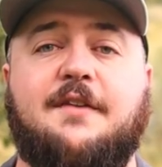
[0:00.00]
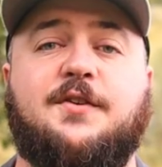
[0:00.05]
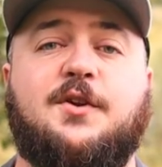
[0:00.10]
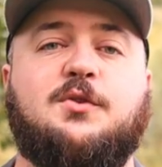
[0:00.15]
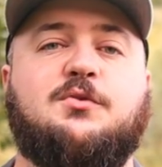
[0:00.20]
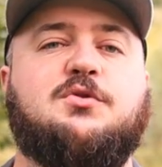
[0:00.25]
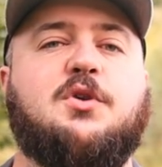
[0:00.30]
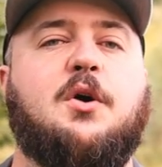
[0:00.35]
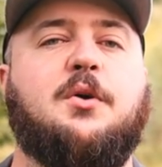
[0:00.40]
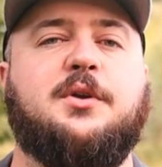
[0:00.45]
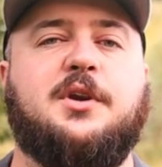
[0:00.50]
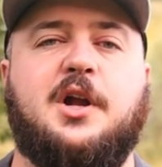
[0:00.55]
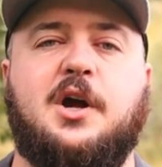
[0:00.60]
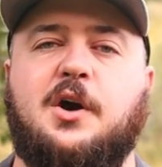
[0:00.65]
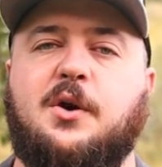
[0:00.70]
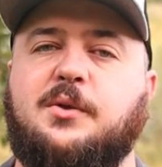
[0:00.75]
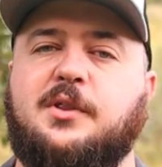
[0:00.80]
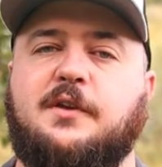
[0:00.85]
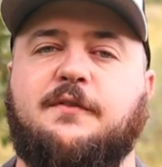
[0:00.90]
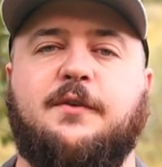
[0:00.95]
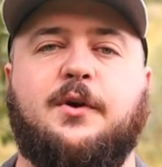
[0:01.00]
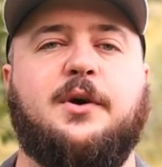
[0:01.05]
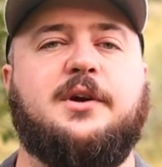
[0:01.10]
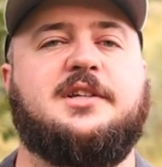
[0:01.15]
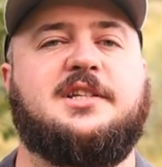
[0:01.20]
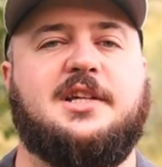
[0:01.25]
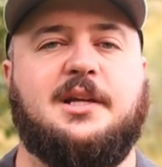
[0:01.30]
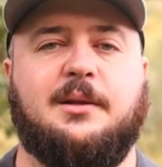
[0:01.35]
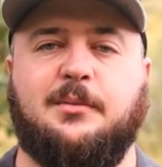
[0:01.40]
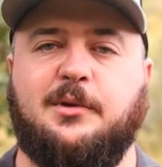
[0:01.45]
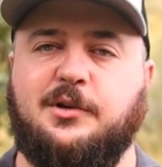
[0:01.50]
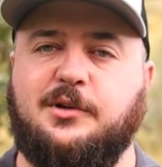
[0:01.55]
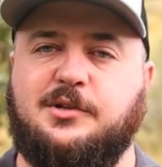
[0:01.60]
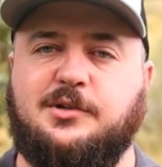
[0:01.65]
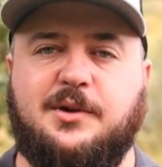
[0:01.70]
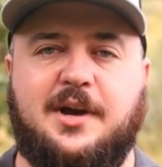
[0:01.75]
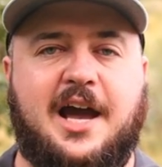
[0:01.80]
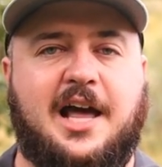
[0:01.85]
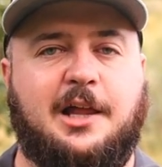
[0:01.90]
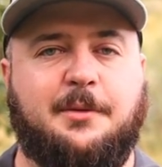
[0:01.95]
If you don't know, they're very similar
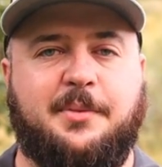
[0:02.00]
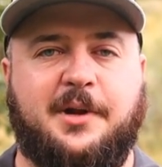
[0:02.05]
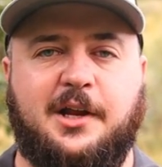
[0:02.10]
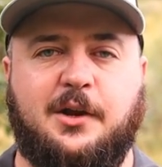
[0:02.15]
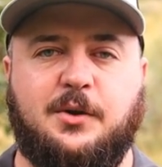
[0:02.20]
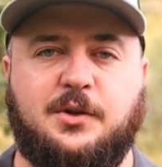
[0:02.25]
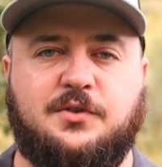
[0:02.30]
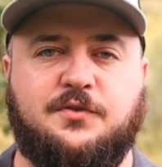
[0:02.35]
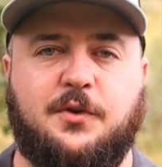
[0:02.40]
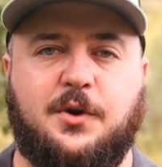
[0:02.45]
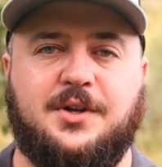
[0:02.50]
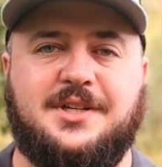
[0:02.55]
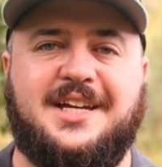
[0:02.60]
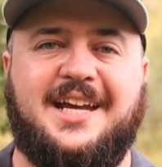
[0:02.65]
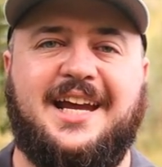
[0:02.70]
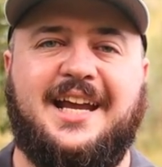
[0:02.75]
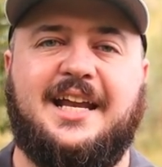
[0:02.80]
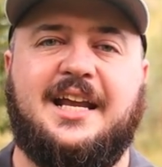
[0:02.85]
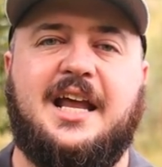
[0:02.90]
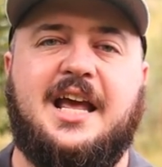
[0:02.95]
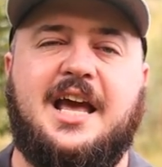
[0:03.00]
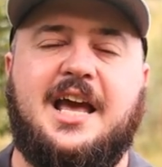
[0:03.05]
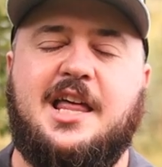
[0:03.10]
to a jalapeno as far as heat.